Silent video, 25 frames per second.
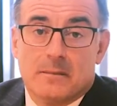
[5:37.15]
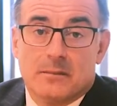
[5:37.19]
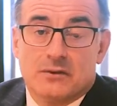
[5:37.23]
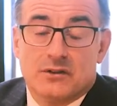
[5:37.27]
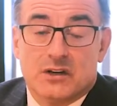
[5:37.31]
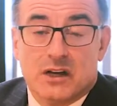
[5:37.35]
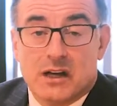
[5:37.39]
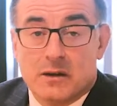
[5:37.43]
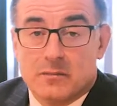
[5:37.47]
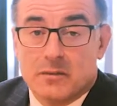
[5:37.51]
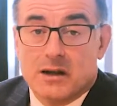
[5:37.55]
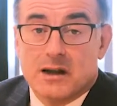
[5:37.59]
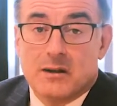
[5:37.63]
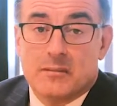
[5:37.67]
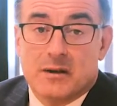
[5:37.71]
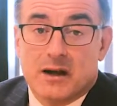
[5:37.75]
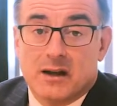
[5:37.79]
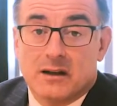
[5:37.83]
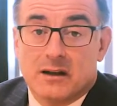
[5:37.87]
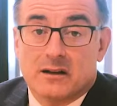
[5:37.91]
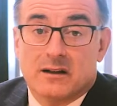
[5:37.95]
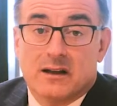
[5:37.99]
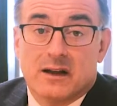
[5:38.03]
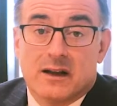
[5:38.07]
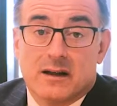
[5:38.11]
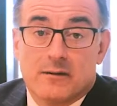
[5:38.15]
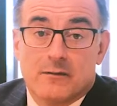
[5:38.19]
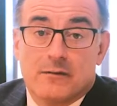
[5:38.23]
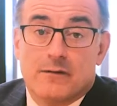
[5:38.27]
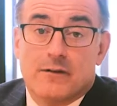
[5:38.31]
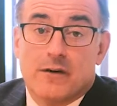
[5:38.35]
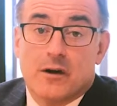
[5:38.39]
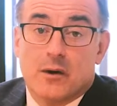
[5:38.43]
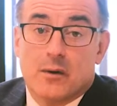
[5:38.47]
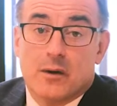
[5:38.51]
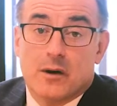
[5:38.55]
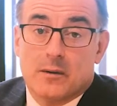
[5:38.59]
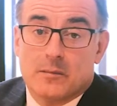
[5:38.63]
She can be emailed
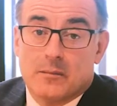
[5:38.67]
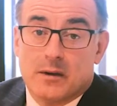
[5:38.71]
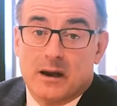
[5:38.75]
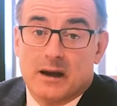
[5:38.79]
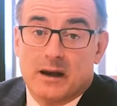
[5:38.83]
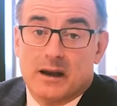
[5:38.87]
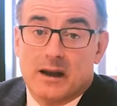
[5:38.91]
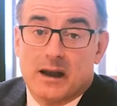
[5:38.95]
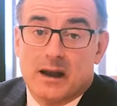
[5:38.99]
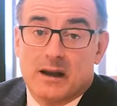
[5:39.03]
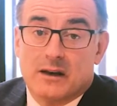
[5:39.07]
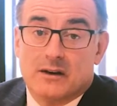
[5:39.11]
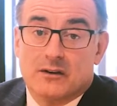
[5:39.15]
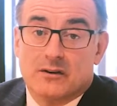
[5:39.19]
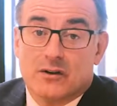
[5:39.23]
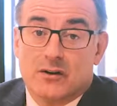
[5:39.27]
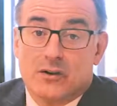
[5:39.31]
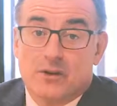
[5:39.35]
info@mypage.